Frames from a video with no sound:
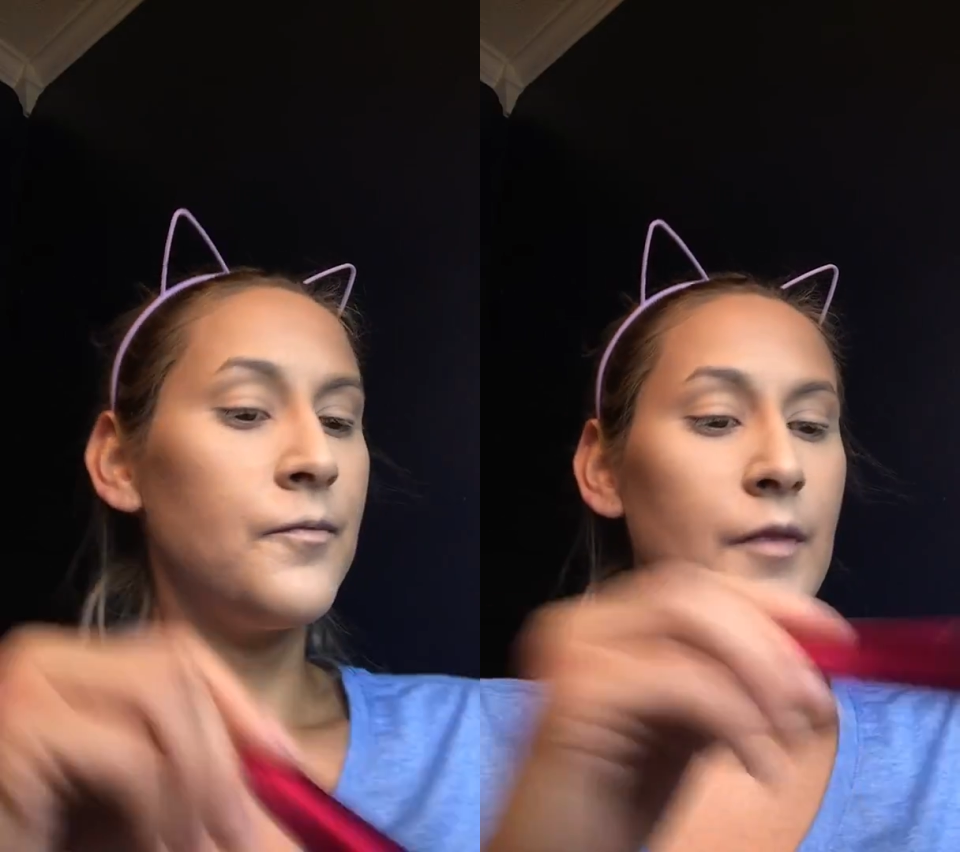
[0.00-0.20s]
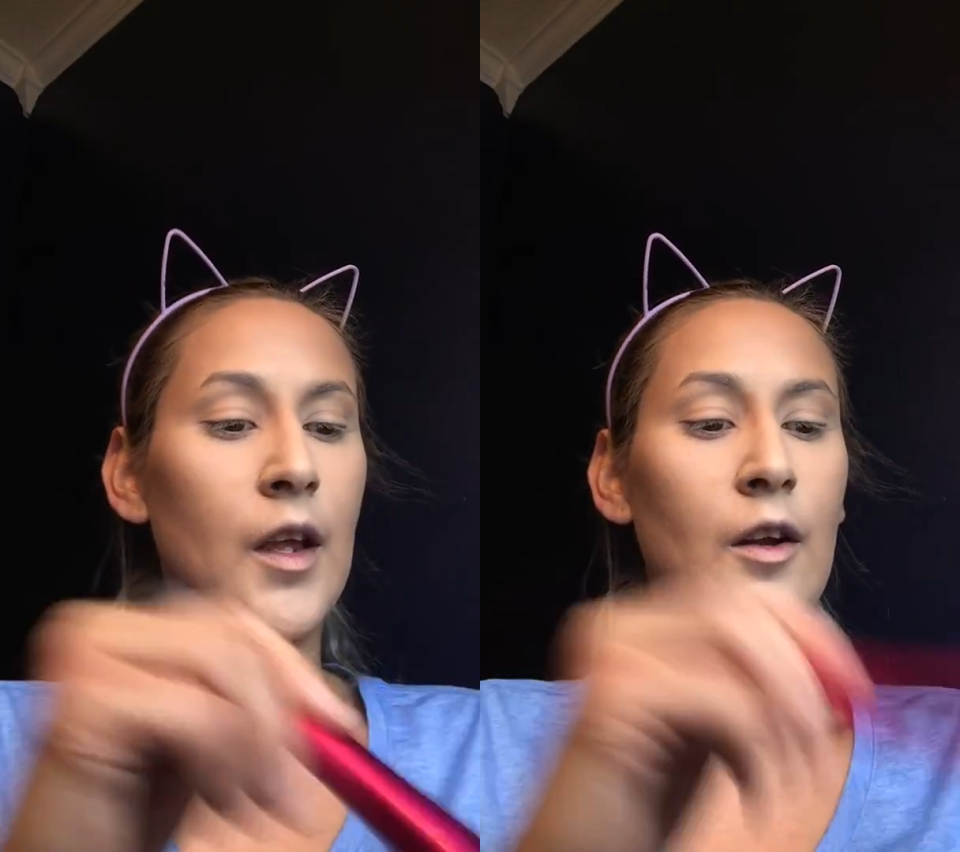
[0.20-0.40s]

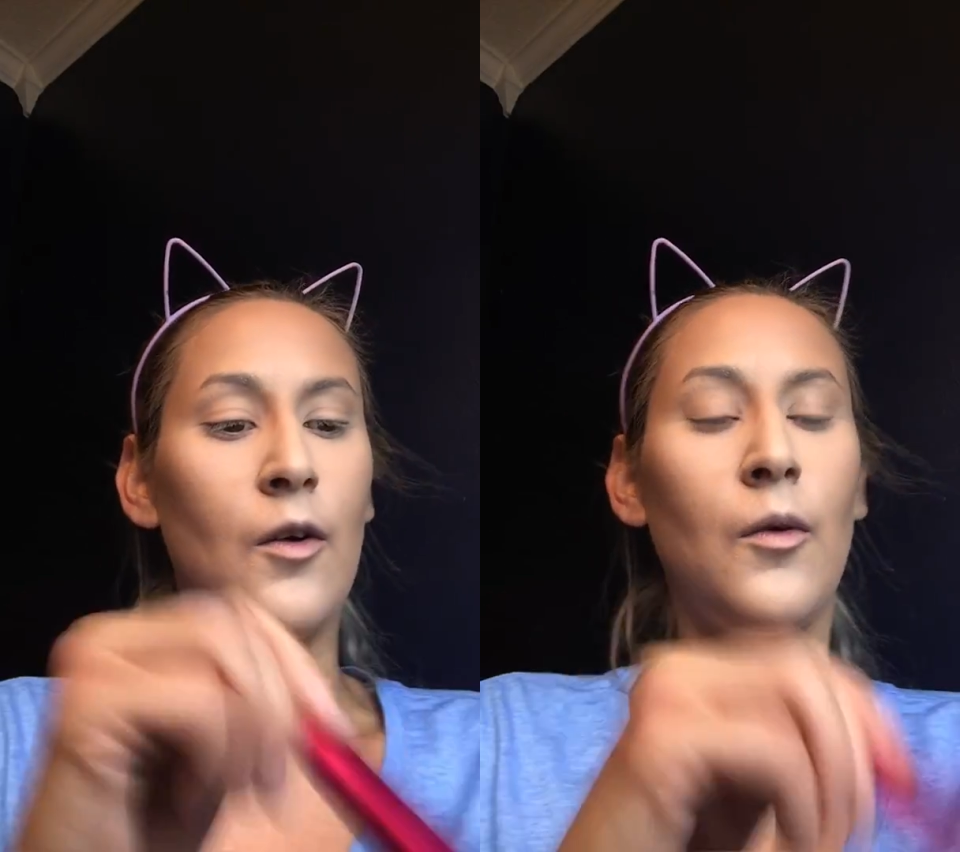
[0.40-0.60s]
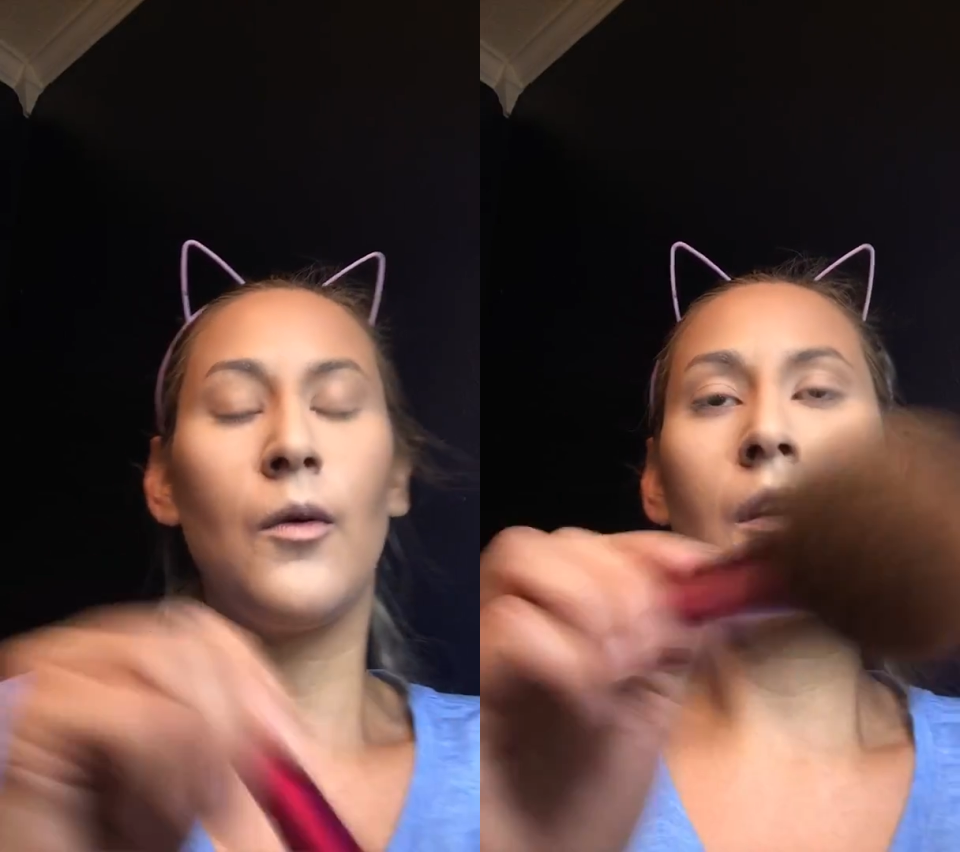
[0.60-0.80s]
You
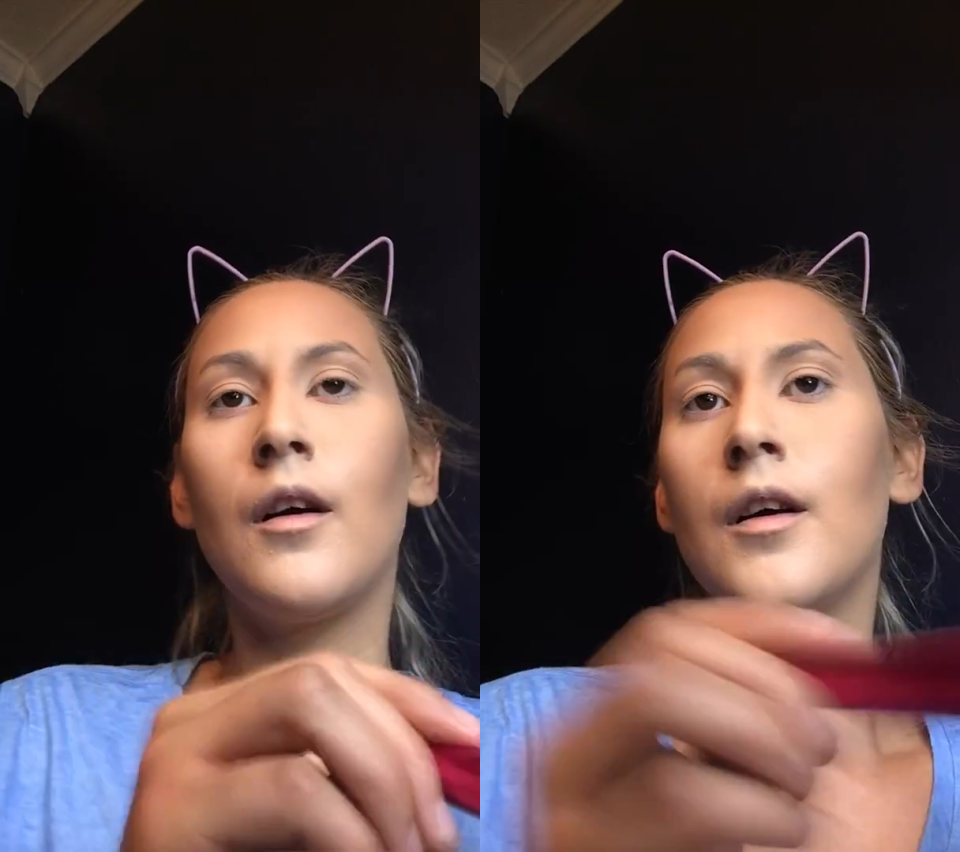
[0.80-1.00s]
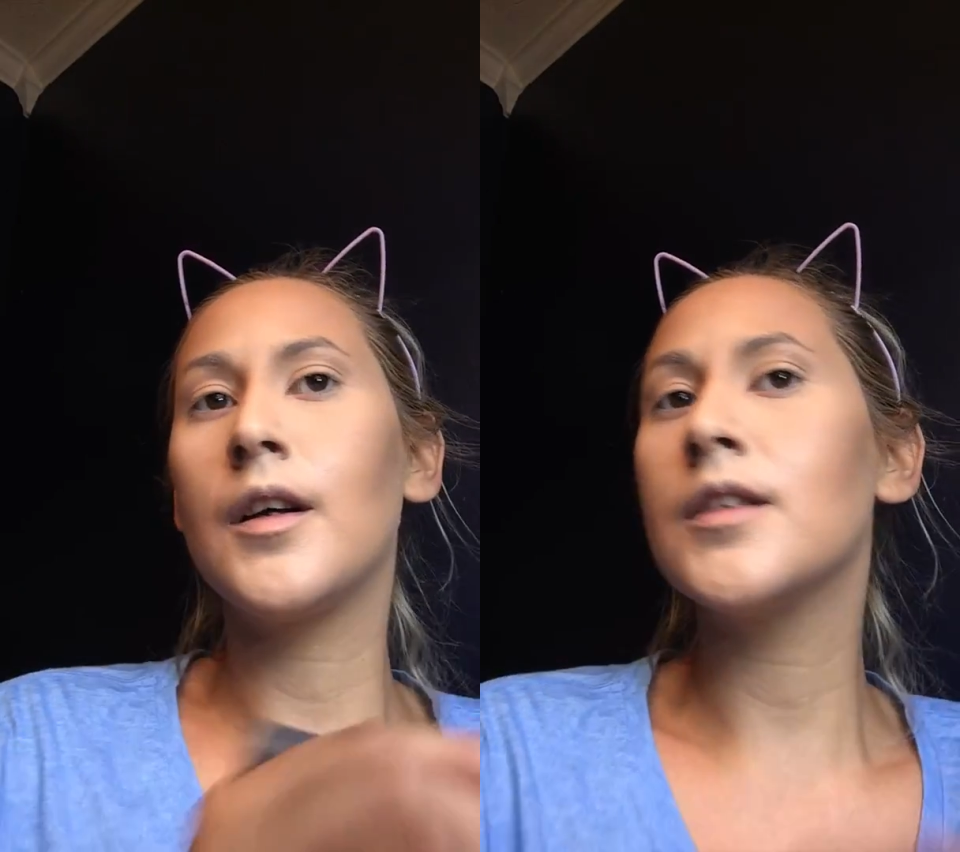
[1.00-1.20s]
know,
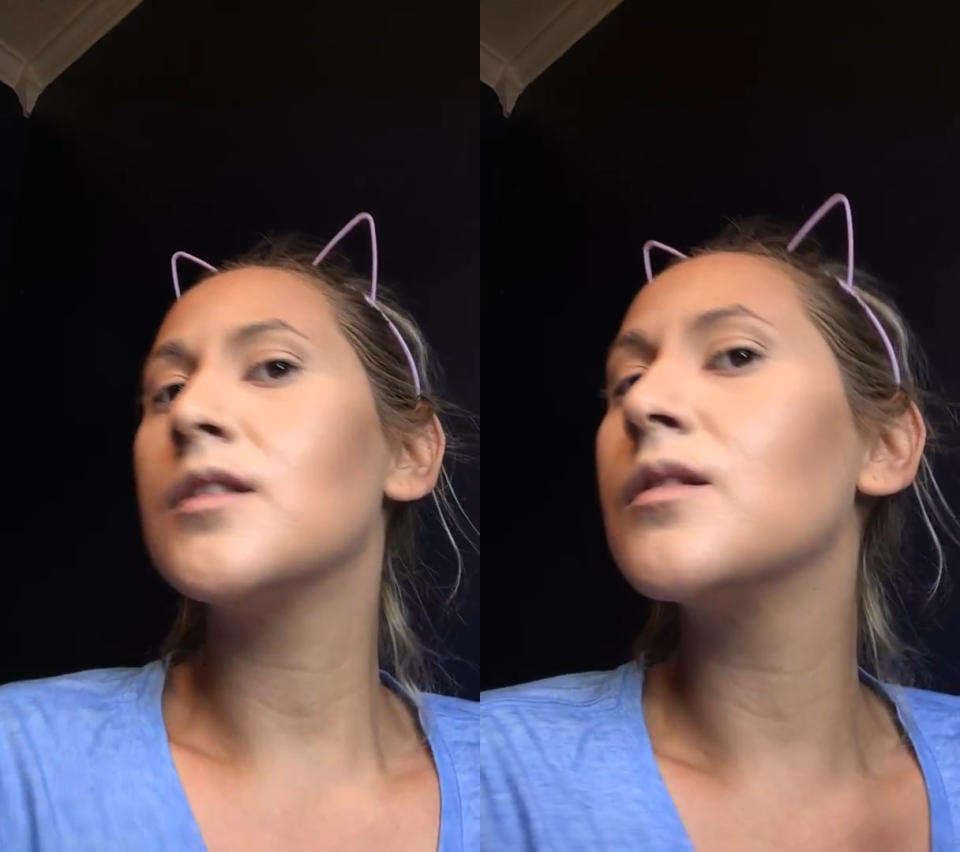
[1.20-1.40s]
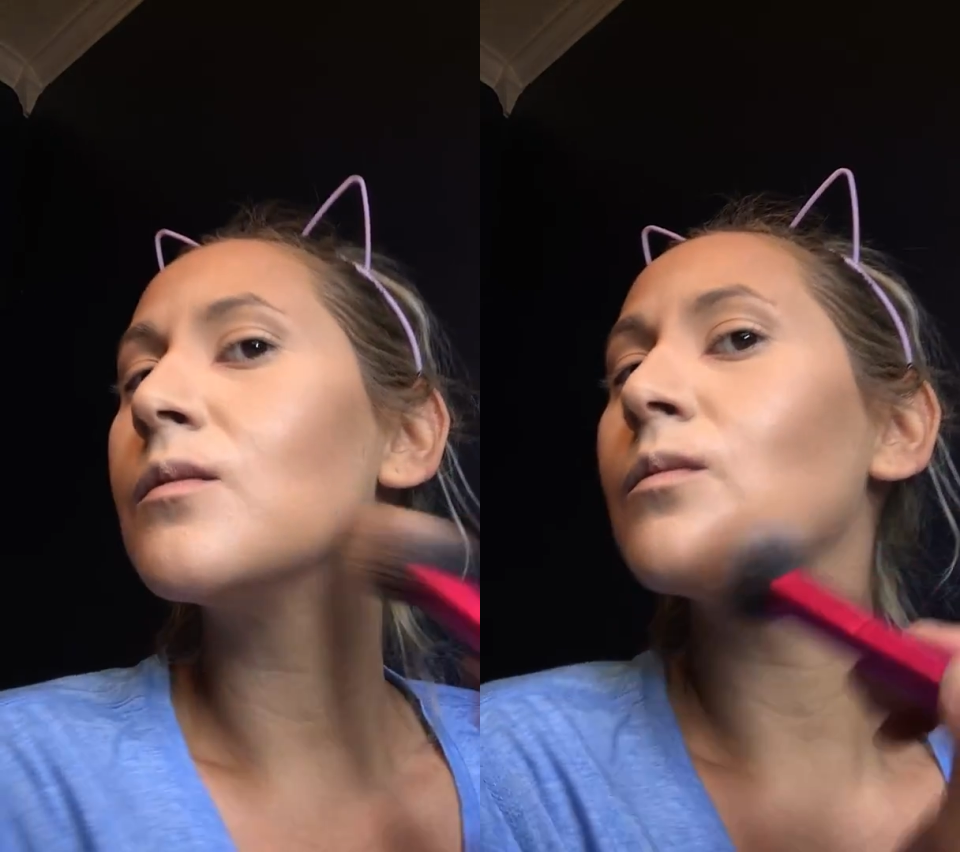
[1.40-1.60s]

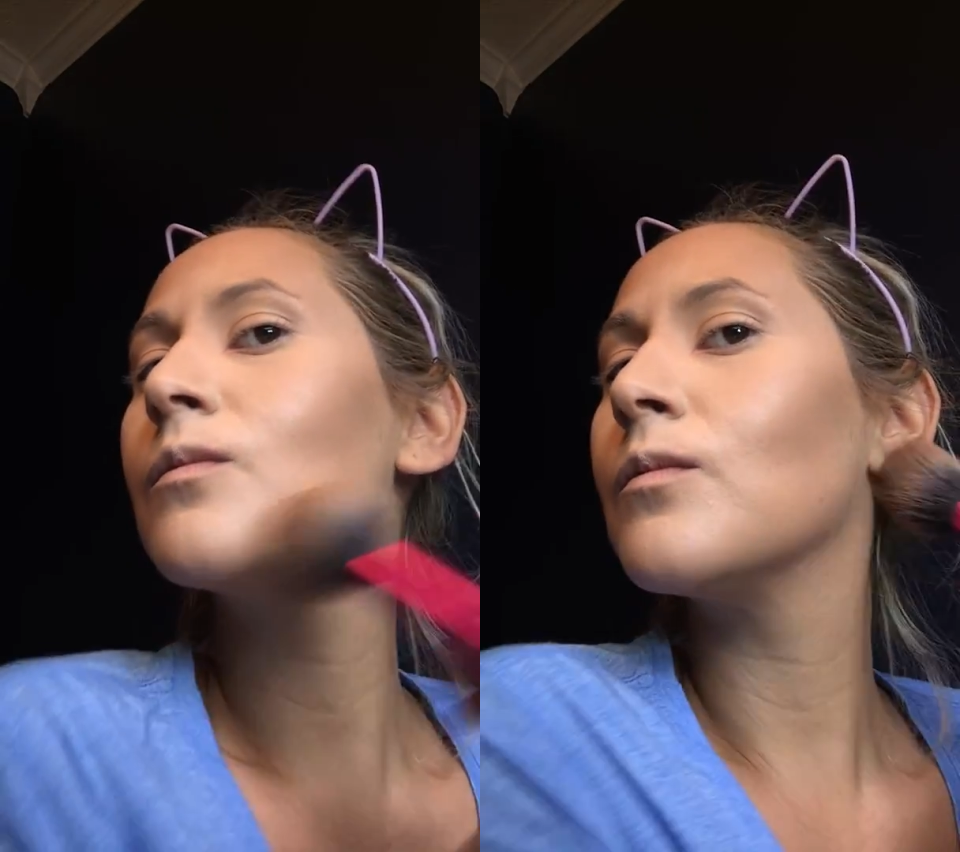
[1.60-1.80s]
it's